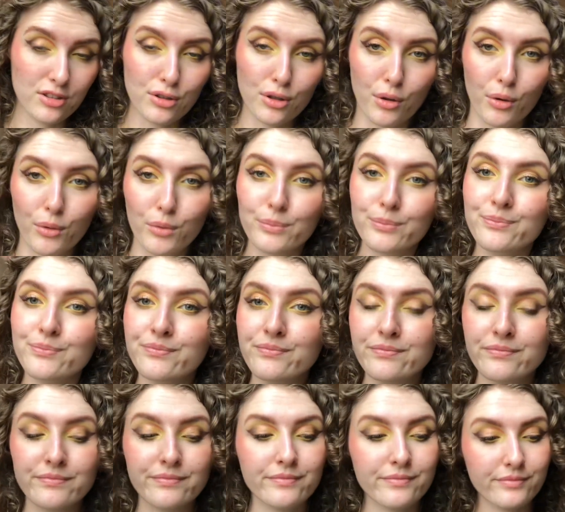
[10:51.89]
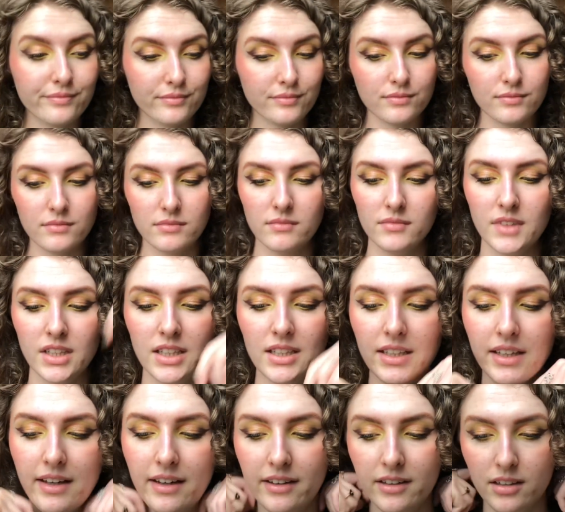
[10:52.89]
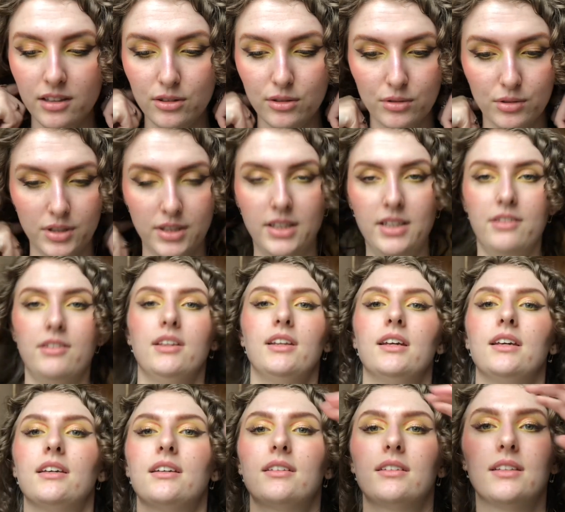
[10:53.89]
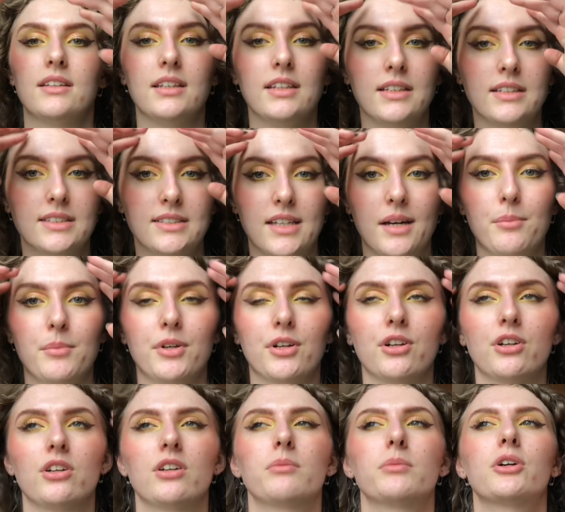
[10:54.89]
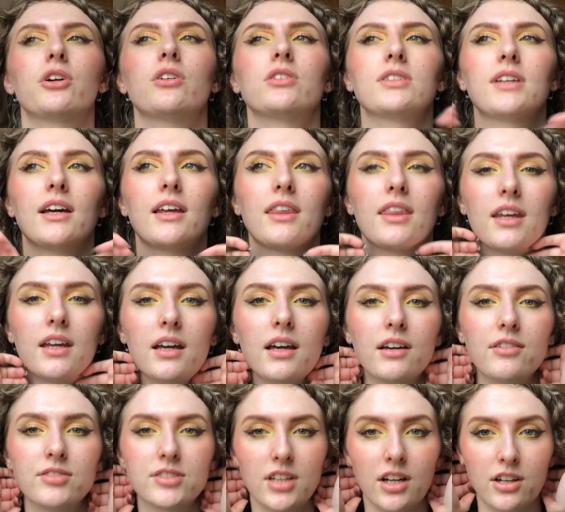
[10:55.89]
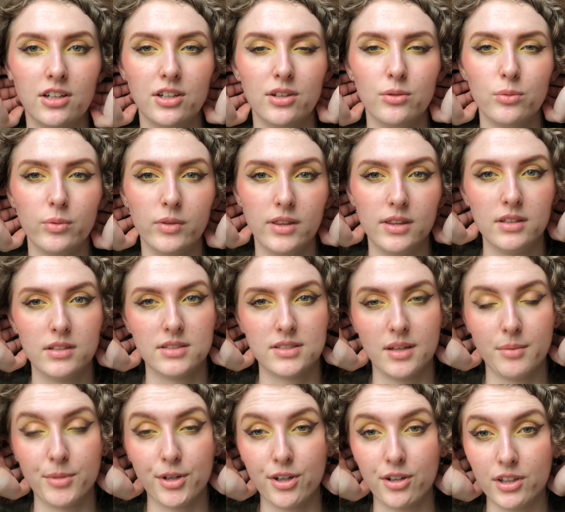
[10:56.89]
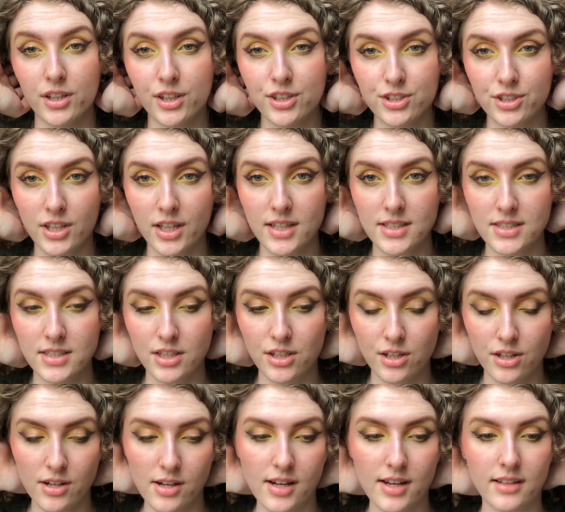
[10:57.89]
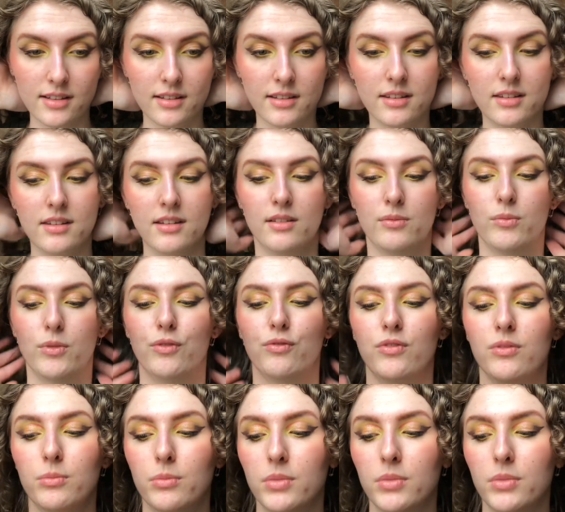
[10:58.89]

So yeah, I can already link the summer because I think I started with the summer collection last year, and then we've